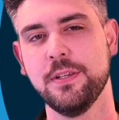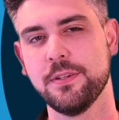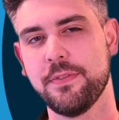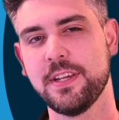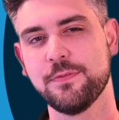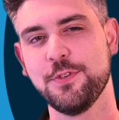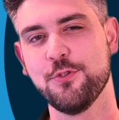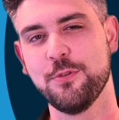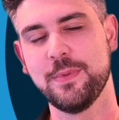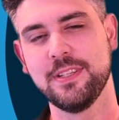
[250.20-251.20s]
So thanks for
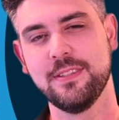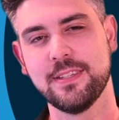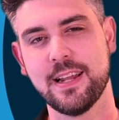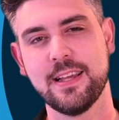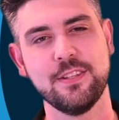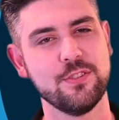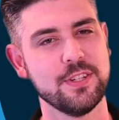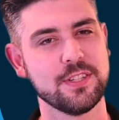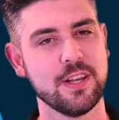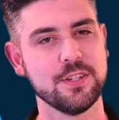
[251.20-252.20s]
joining me today to
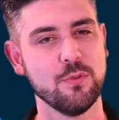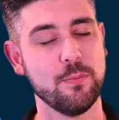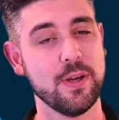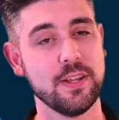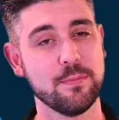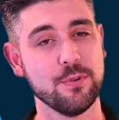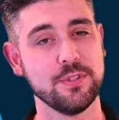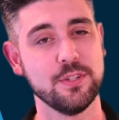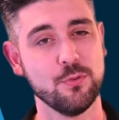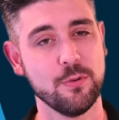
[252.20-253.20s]
discuss robotic
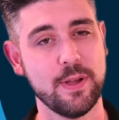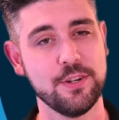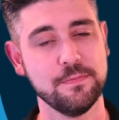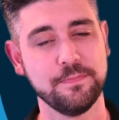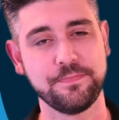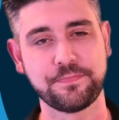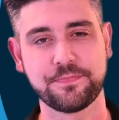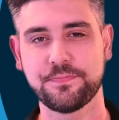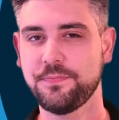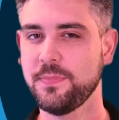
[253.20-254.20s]
process automation,
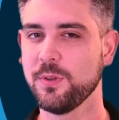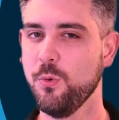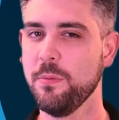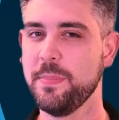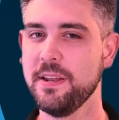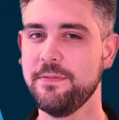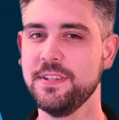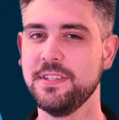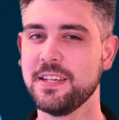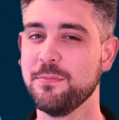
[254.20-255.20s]
what
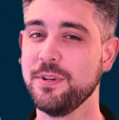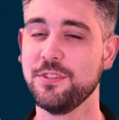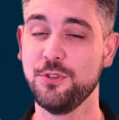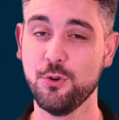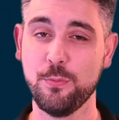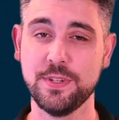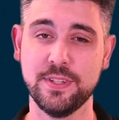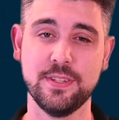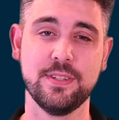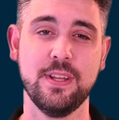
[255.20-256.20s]
benefits it can bring to your
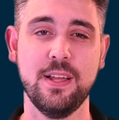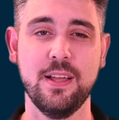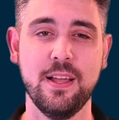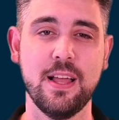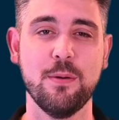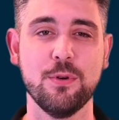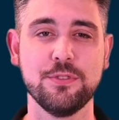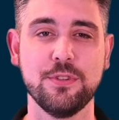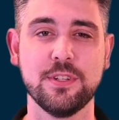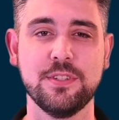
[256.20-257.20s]
business, and
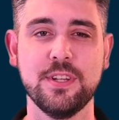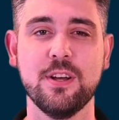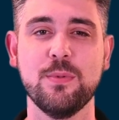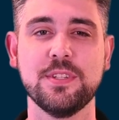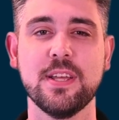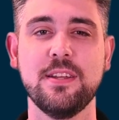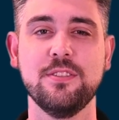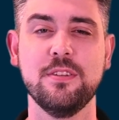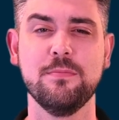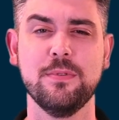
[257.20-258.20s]
what to consider when
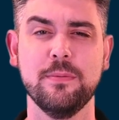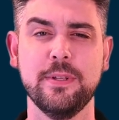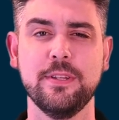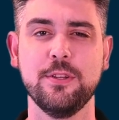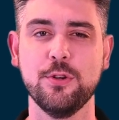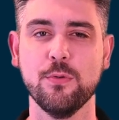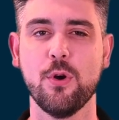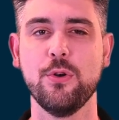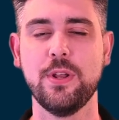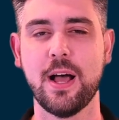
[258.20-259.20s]
starting to implement
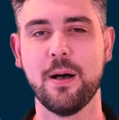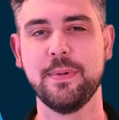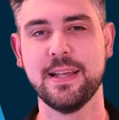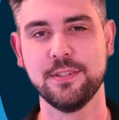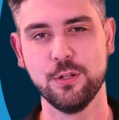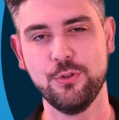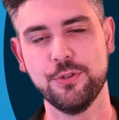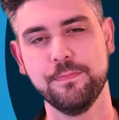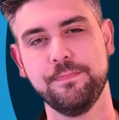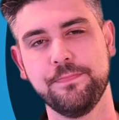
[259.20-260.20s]
your own RPA
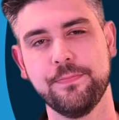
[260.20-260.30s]
solution.